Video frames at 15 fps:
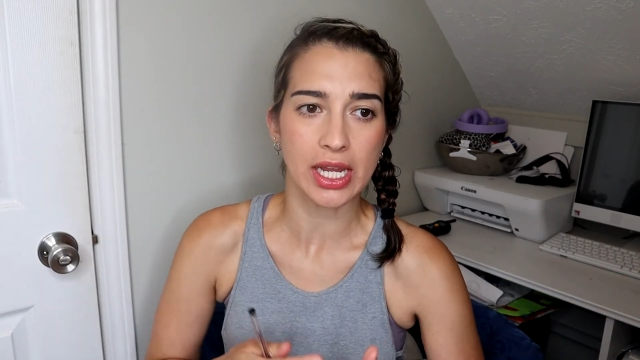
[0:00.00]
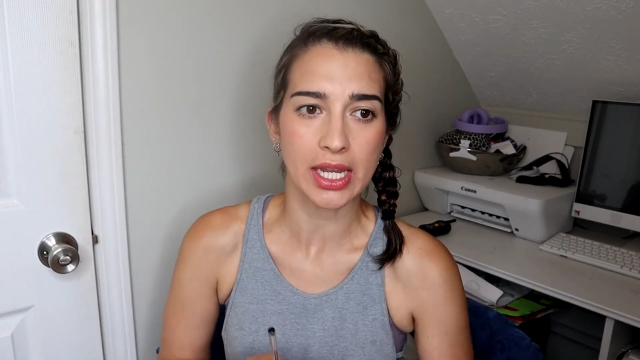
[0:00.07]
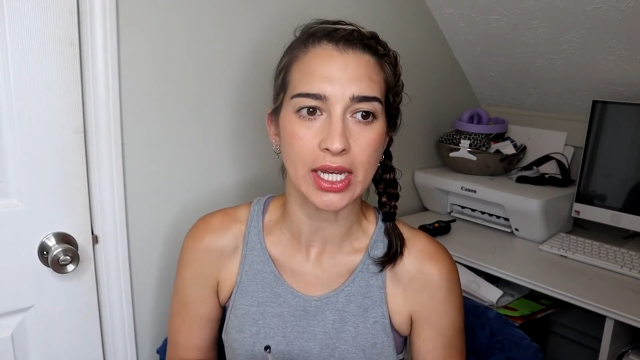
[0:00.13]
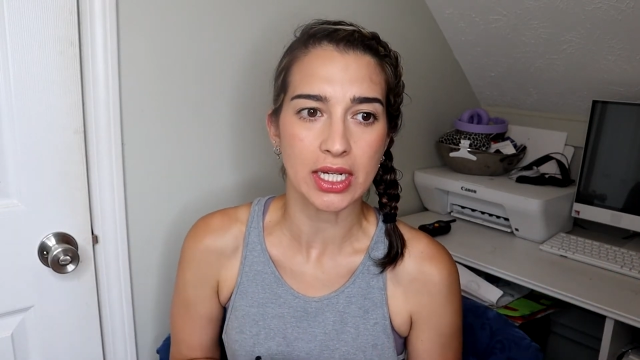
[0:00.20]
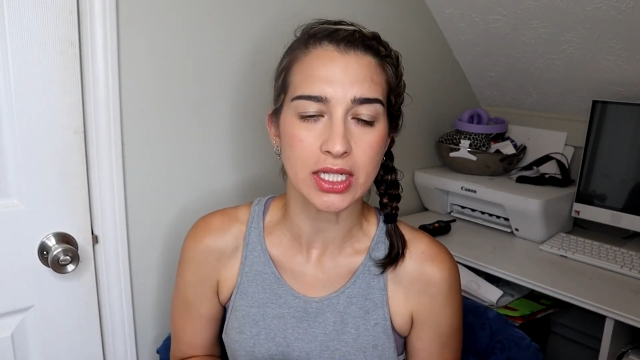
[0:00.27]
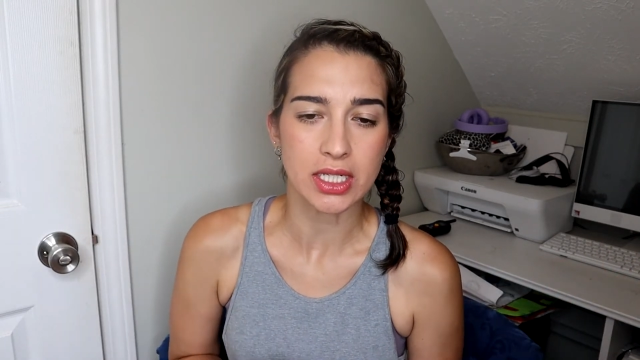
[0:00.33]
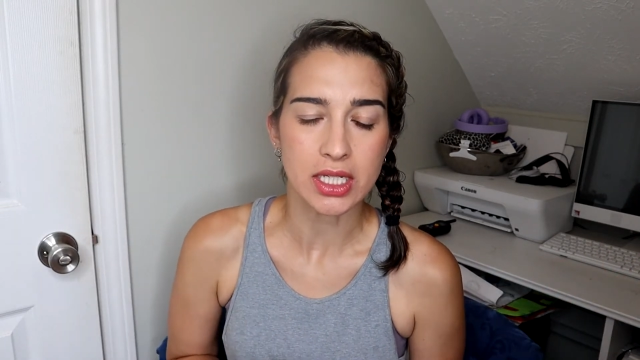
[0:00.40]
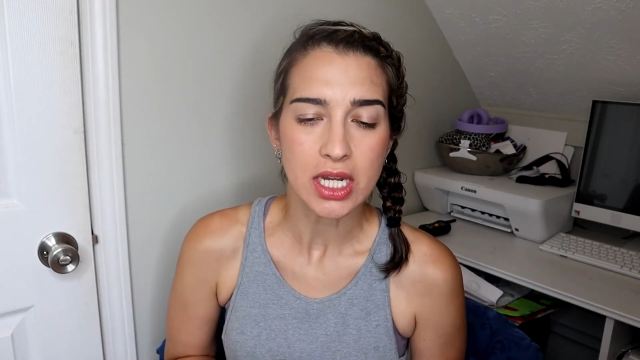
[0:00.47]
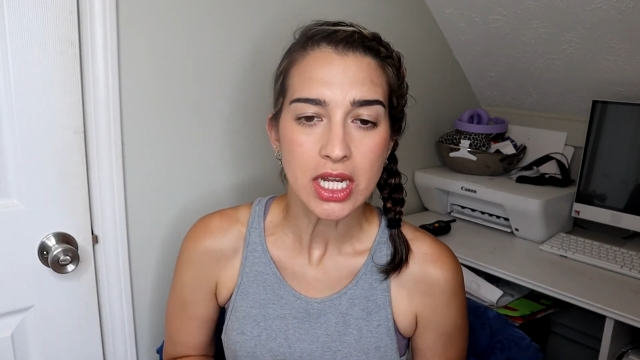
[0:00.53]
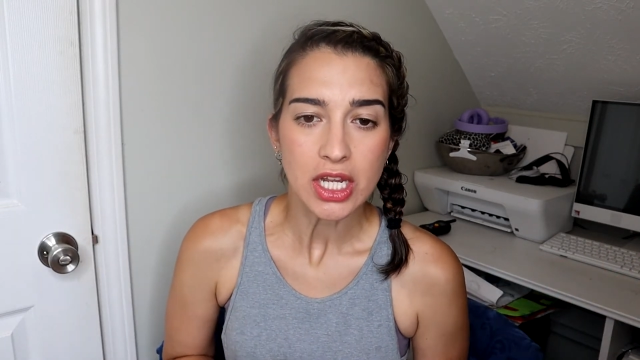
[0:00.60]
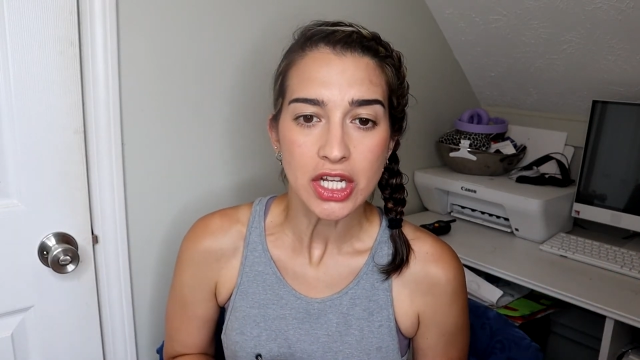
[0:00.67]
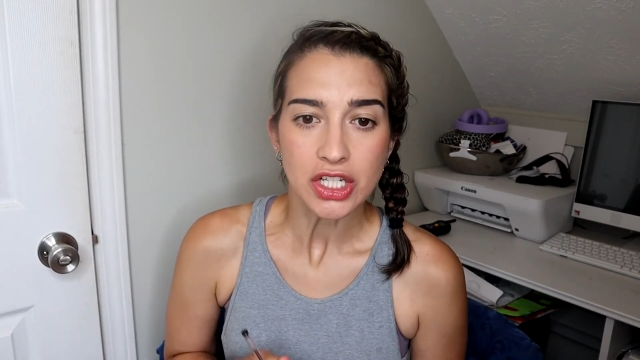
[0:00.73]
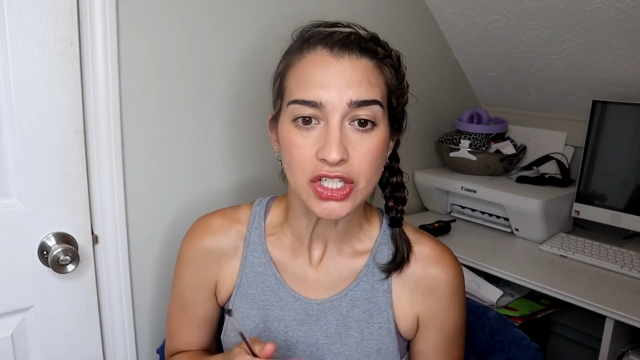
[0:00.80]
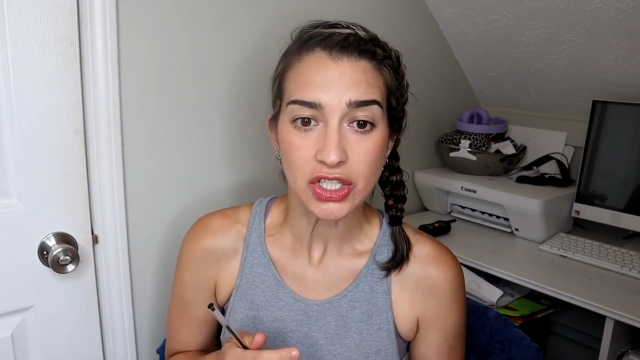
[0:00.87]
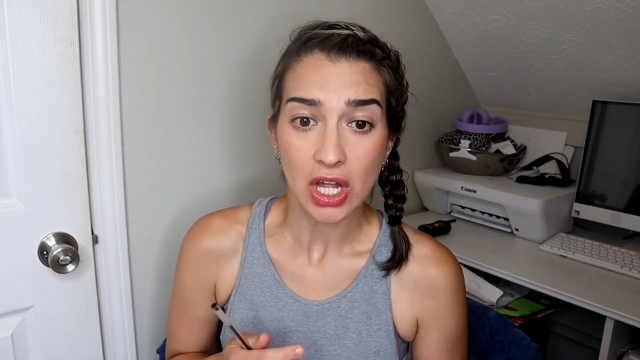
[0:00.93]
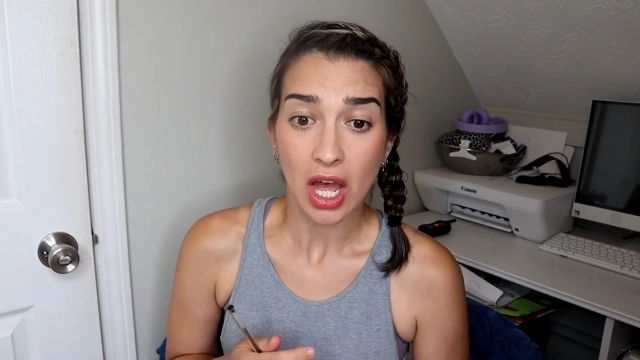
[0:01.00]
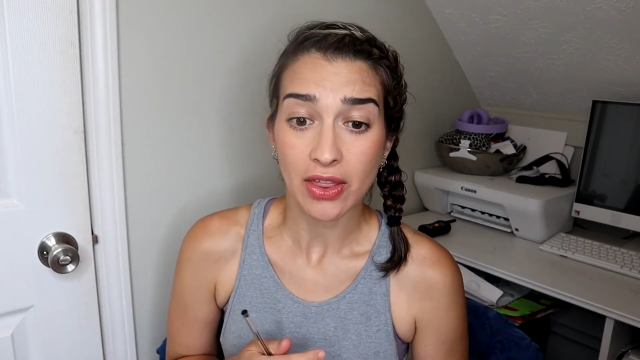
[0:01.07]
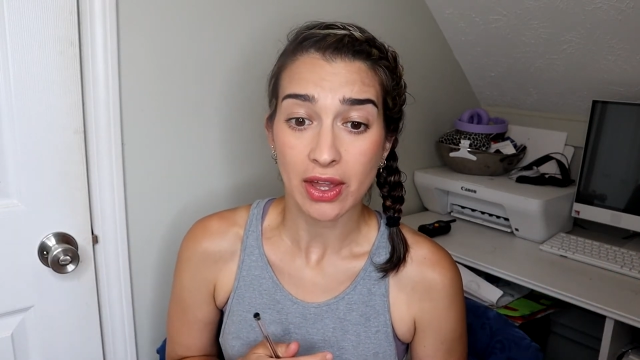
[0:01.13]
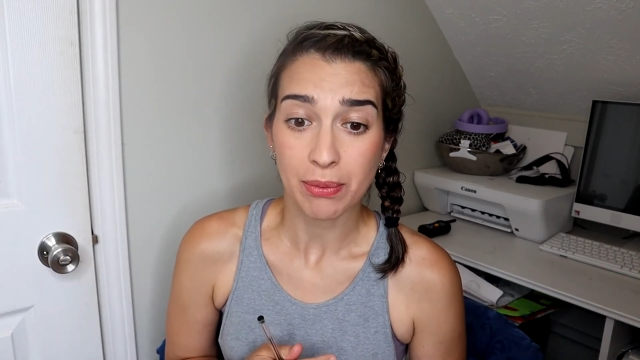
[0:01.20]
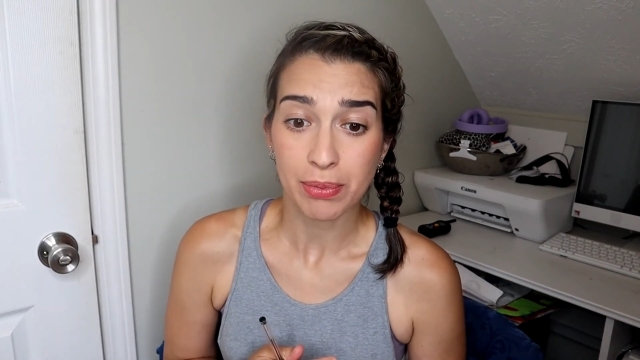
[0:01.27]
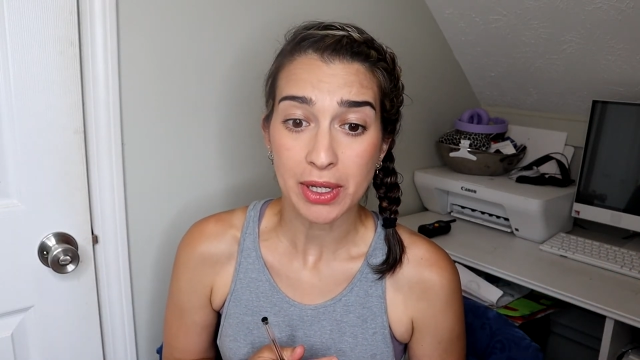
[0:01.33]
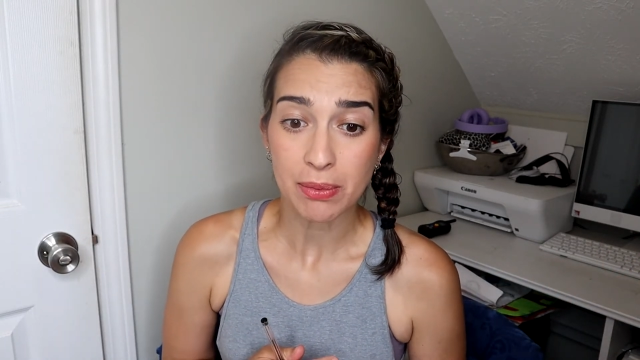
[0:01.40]
and saw
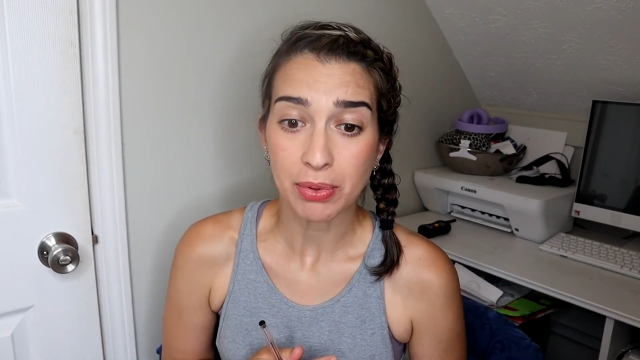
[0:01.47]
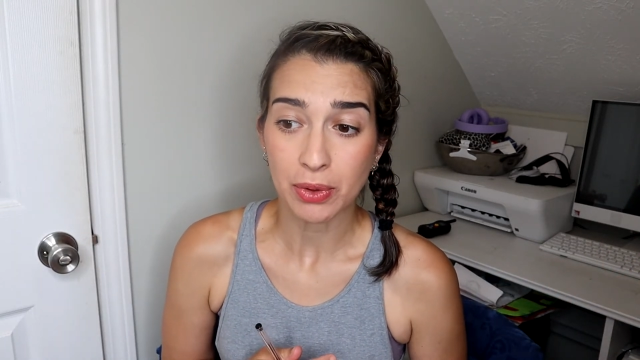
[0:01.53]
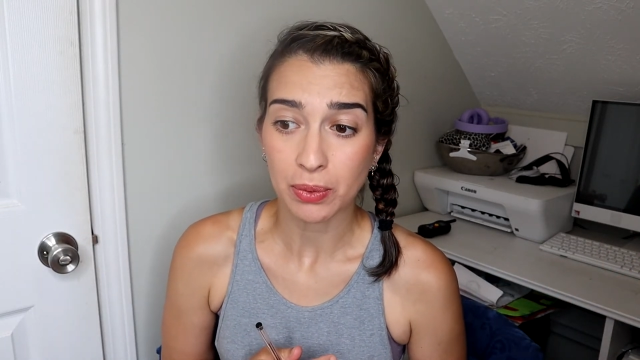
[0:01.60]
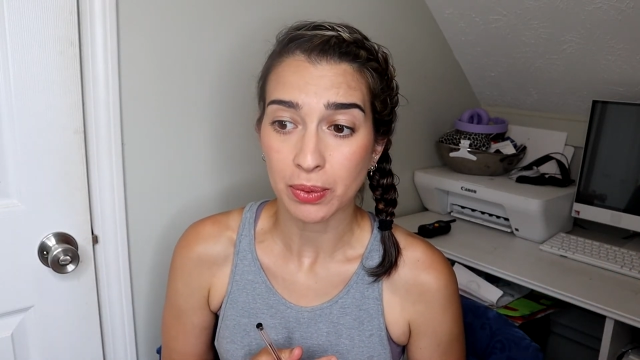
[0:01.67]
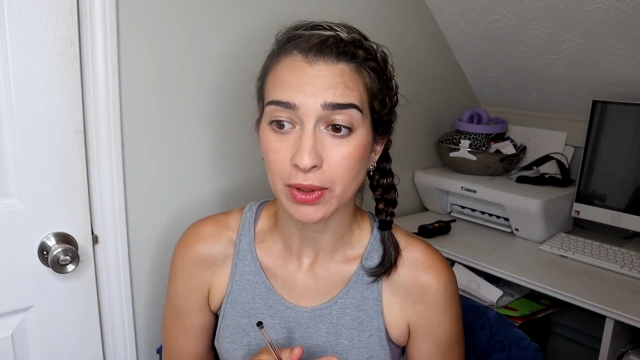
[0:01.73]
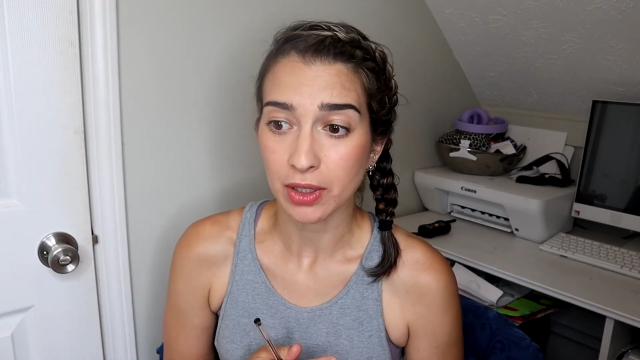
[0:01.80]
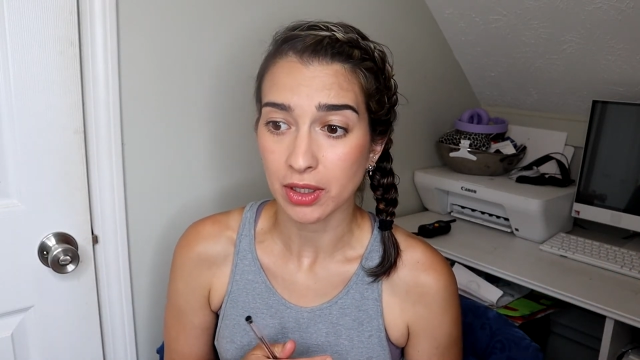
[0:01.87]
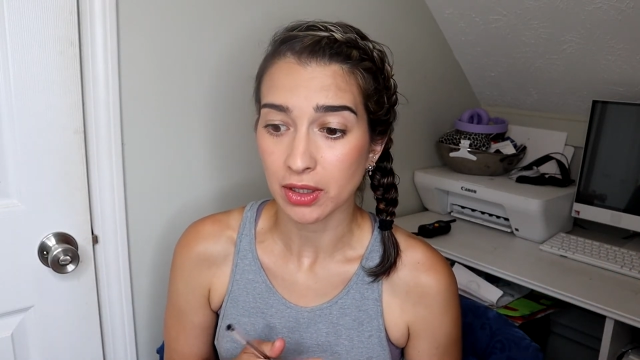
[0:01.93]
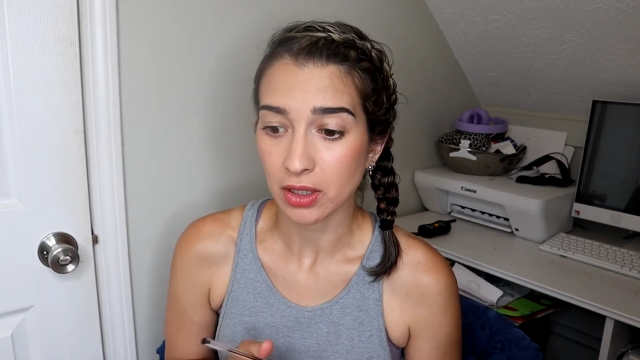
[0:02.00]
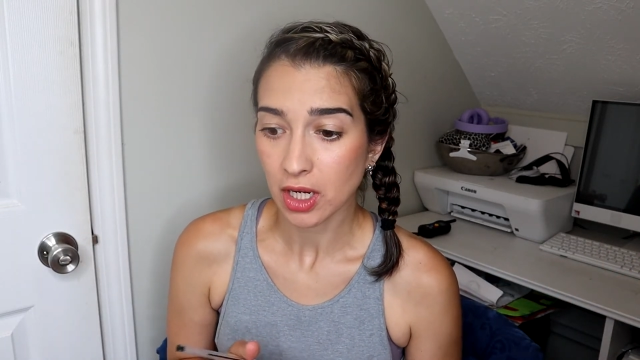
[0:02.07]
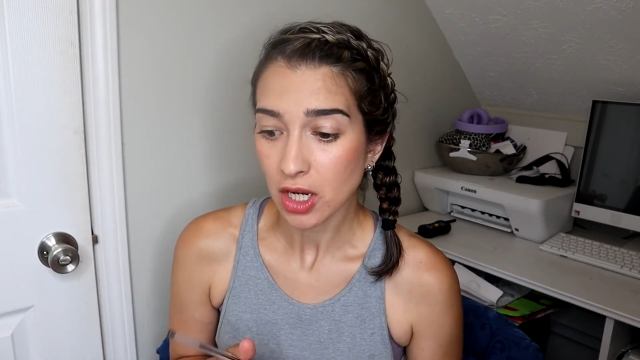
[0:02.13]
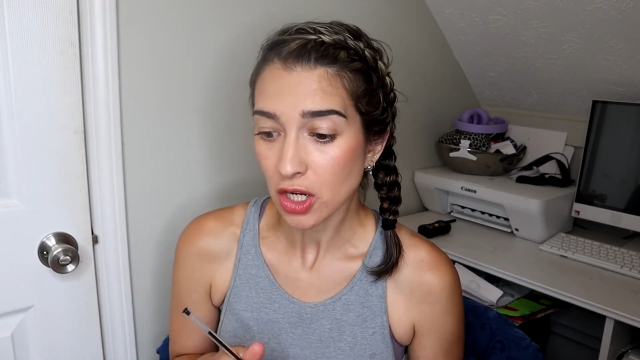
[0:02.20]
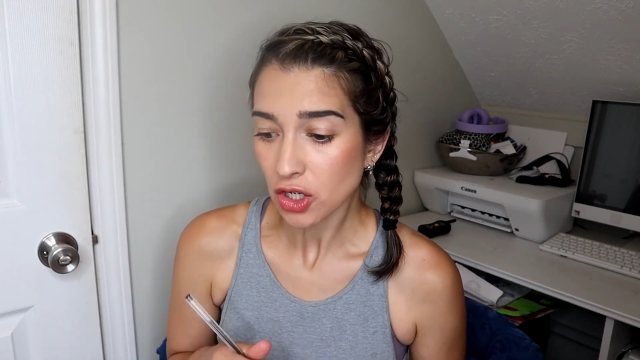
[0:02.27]
that people were